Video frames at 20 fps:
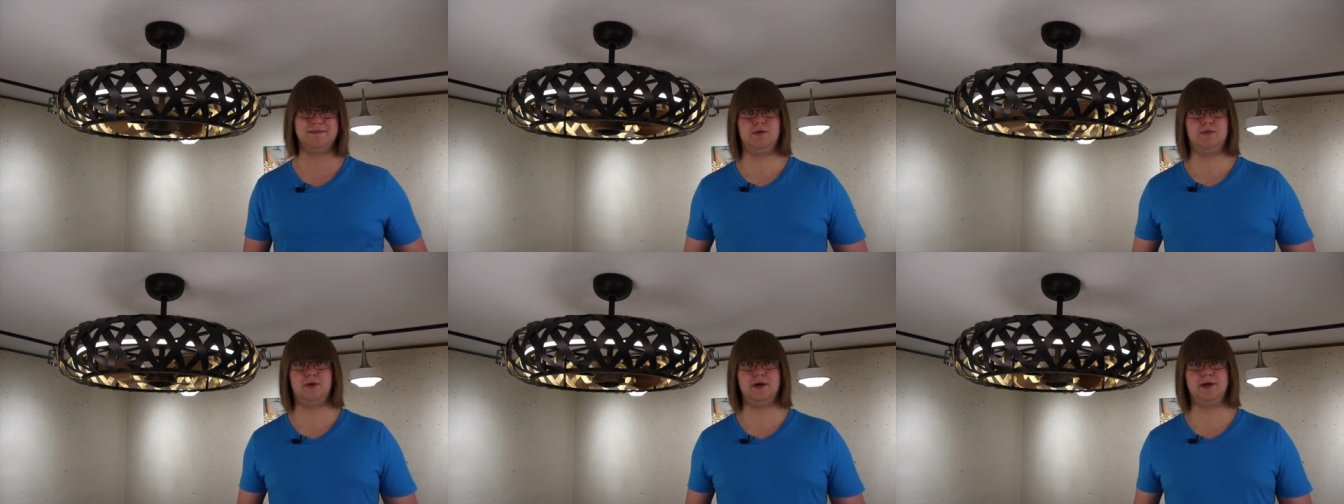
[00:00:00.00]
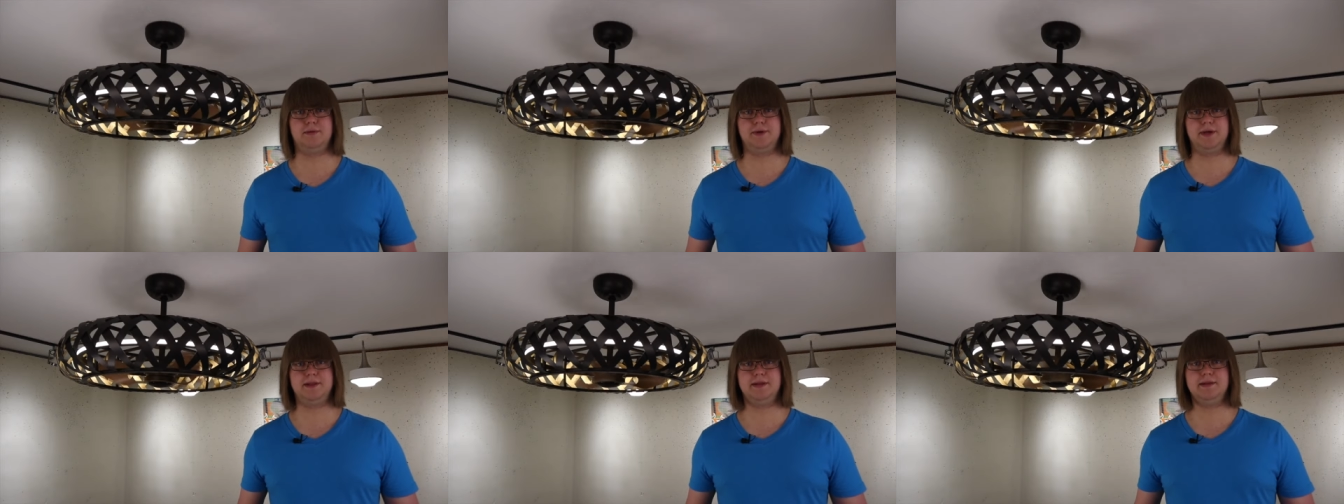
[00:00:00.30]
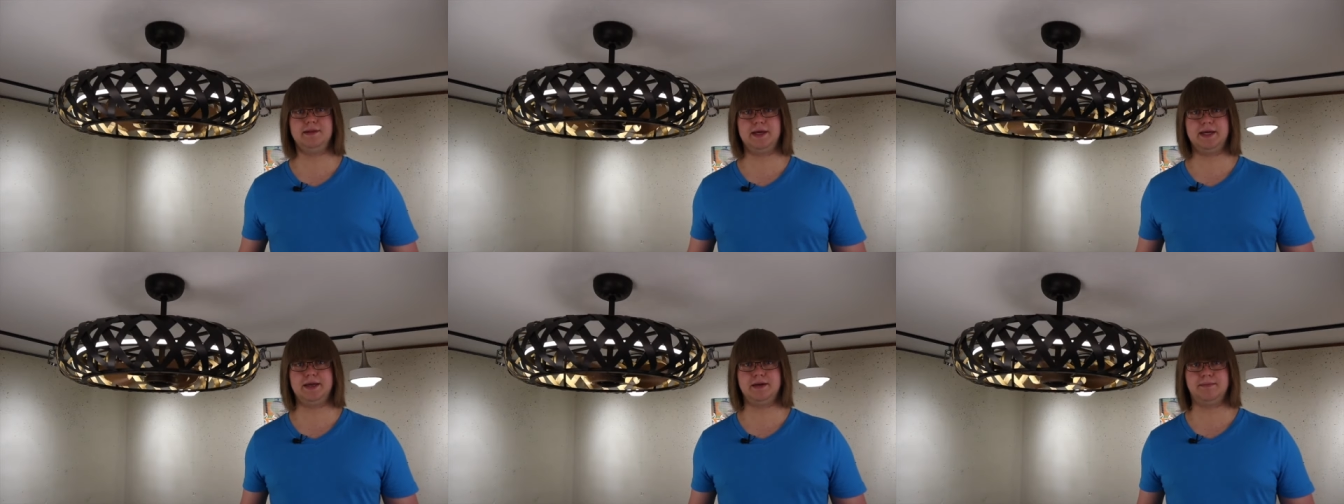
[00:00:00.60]
What I really
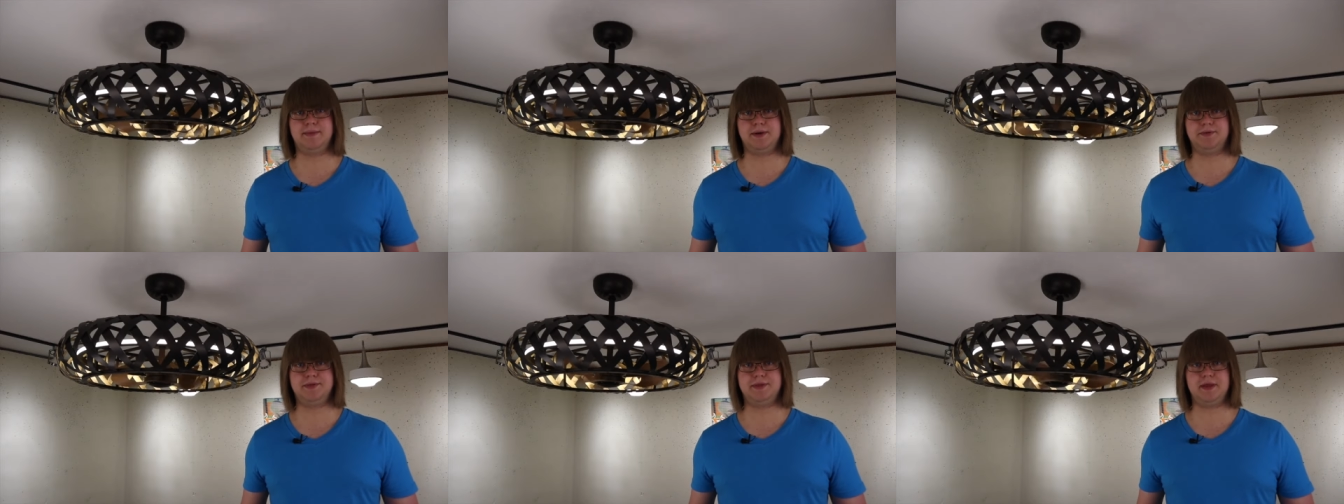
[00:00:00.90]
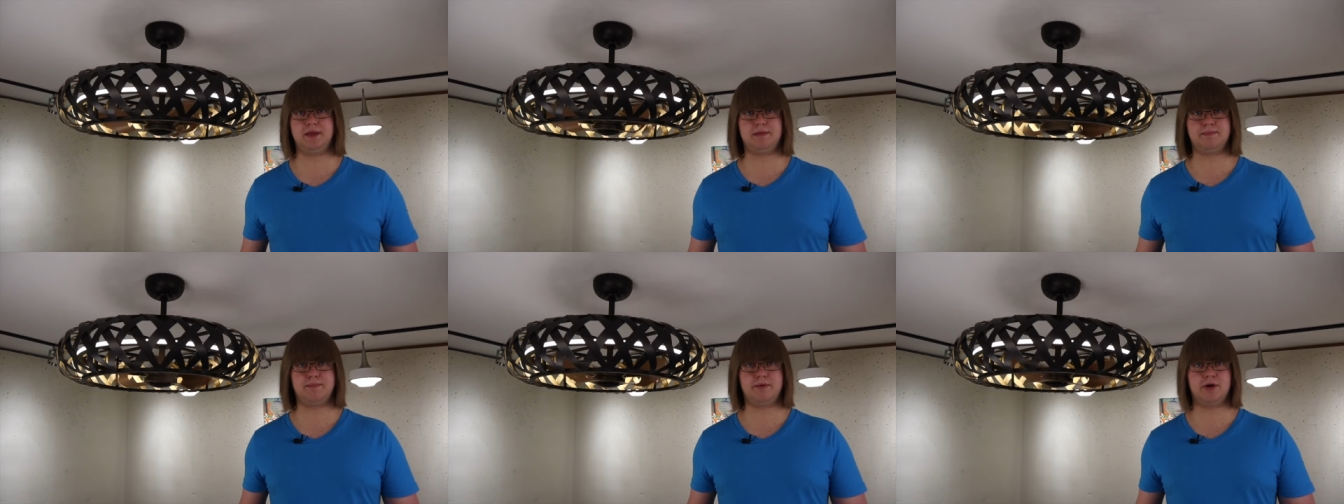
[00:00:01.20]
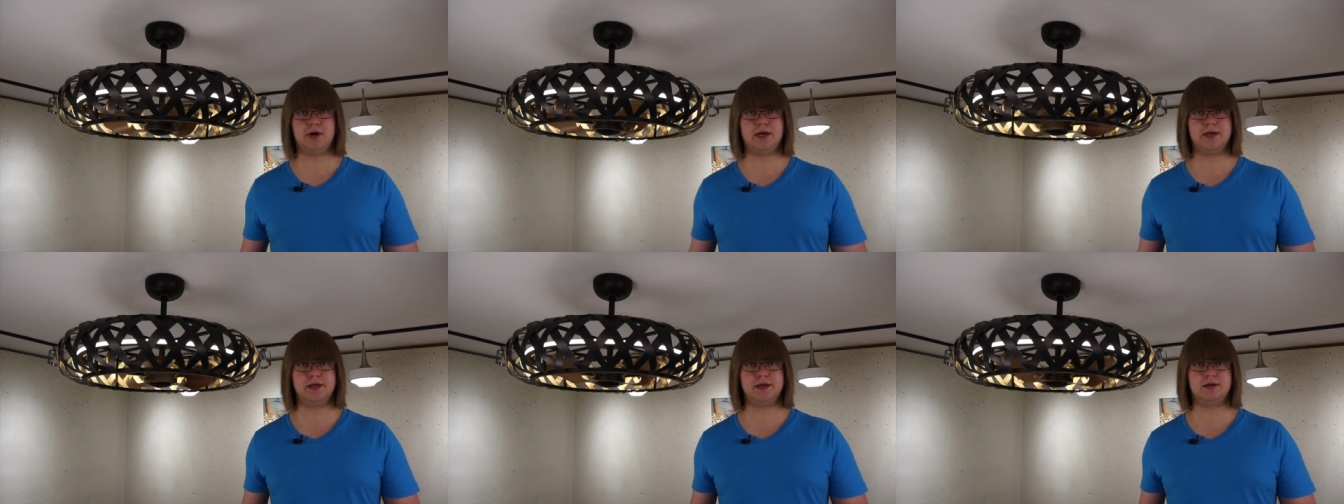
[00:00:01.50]
like about this
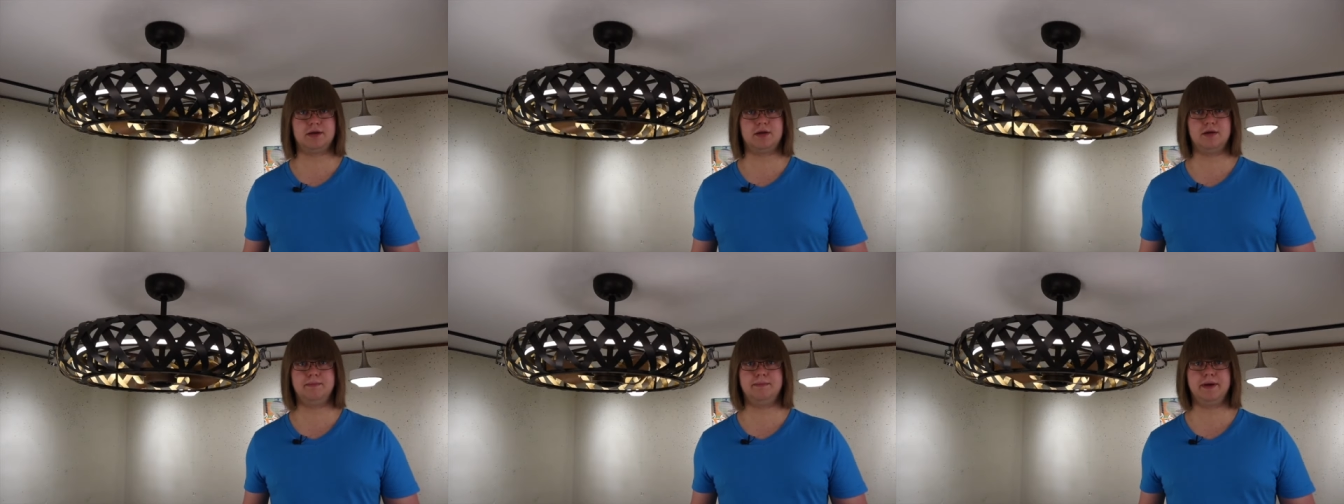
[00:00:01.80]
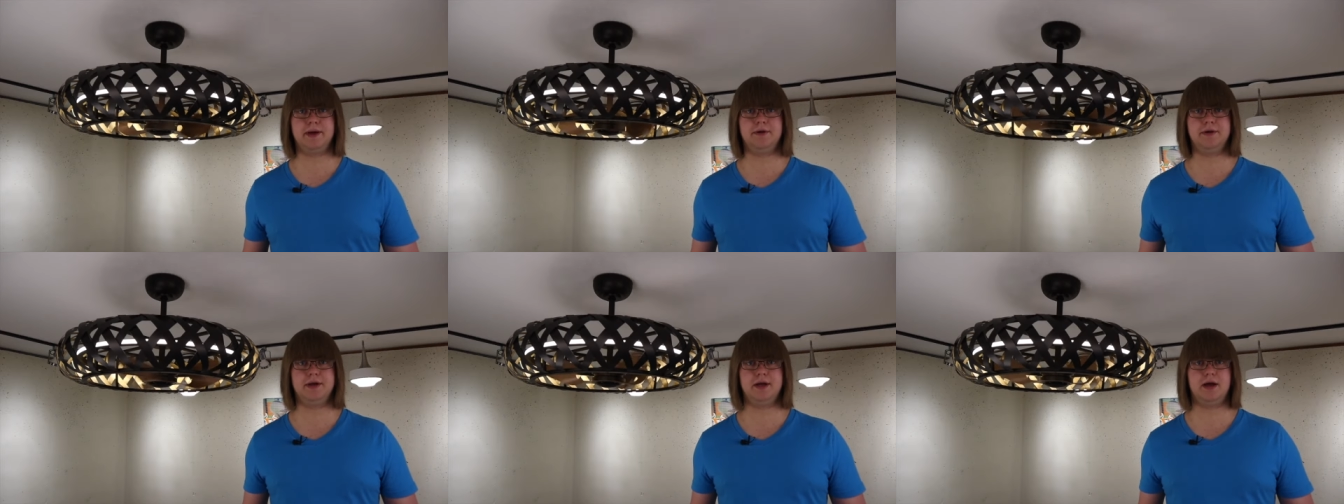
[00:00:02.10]
product compared